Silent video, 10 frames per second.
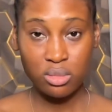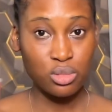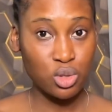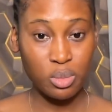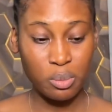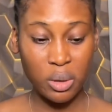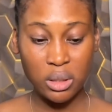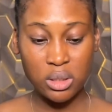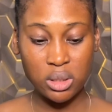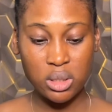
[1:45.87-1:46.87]
to prepare
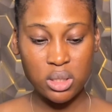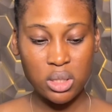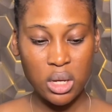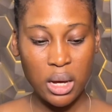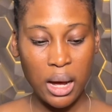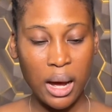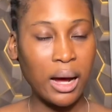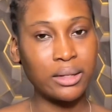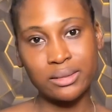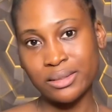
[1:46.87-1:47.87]
this,
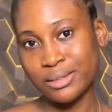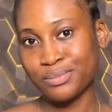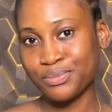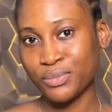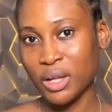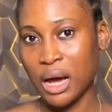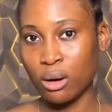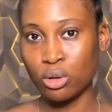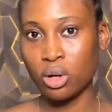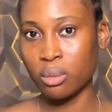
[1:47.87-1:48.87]
and
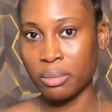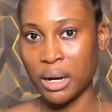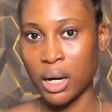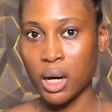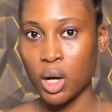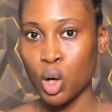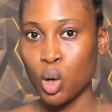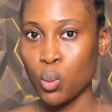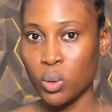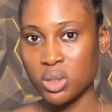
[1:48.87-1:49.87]
I'll come back
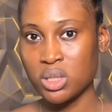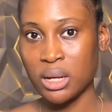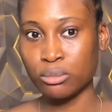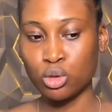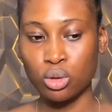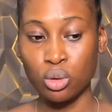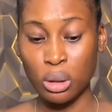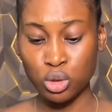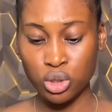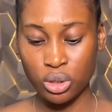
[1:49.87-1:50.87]
once I'm done. I'll
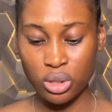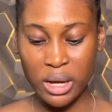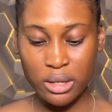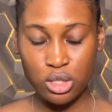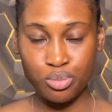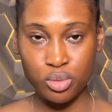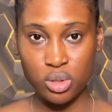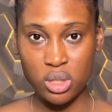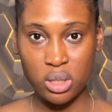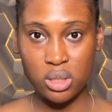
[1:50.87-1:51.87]
show you guys the
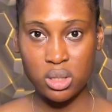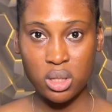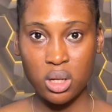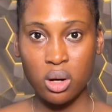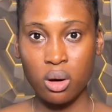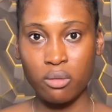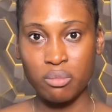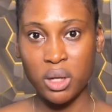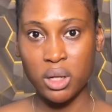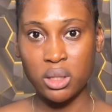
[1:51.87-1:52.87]
process of
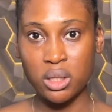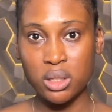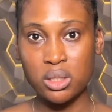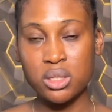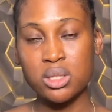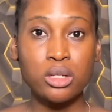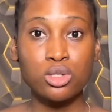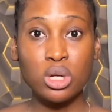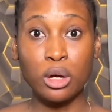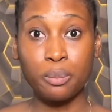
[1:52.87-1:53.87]
making this.
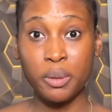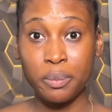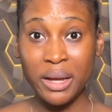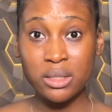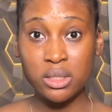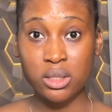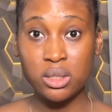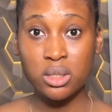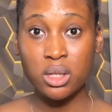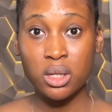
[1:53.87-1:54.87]
So I'll prepare
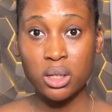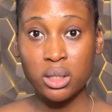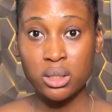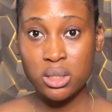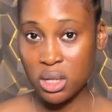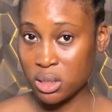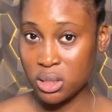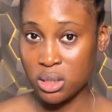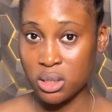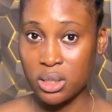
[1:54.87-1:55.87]
this,
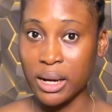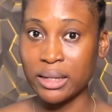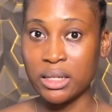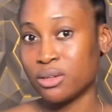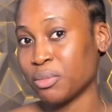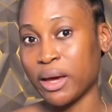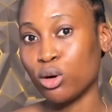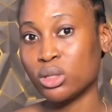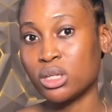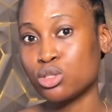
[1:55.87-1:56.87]
taste it, and give my
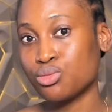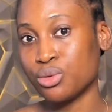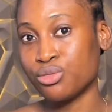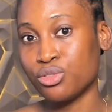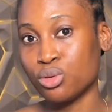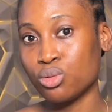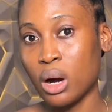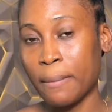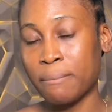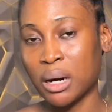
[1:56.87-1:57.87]
honest review
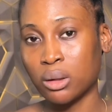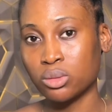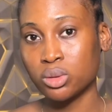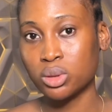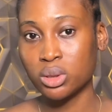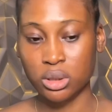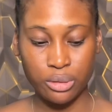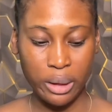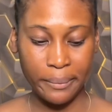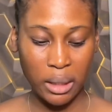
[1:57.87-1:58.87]
about the
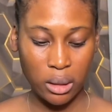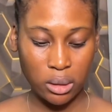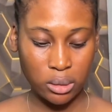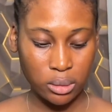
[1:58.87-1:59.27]
ramen.